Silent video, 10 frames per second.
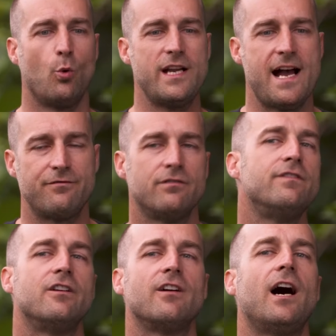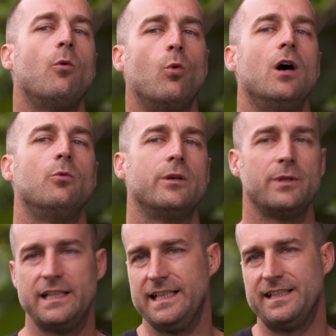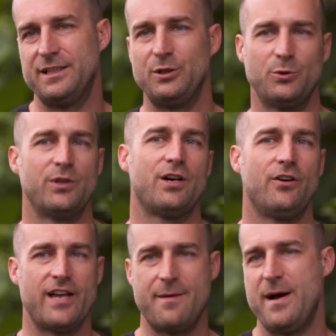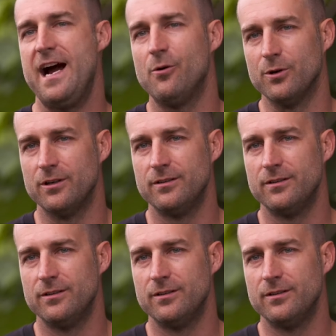we'd have to figure out what we would need to do with all that power.